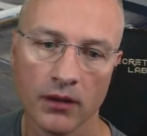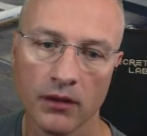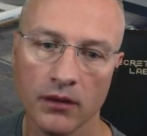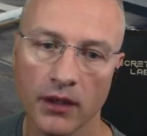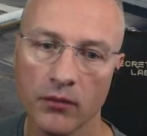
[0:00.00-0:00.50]

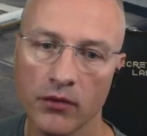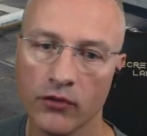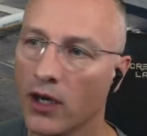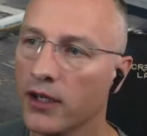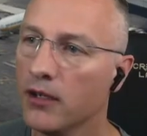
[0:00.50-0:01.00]
Right, we've
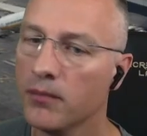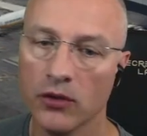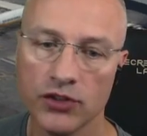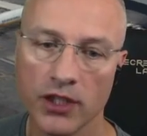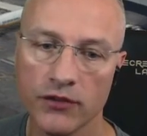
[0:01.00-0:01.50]
got an
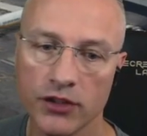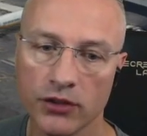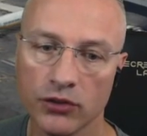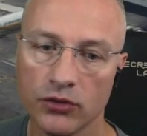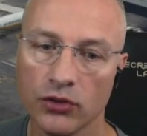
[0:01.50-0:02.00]
inbound
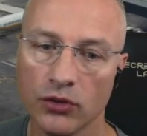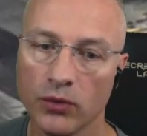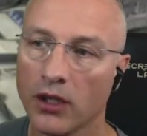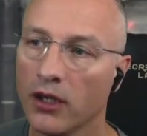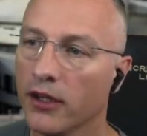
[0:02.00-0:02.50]
702,
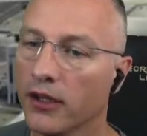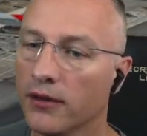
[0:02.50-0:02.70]
where are you?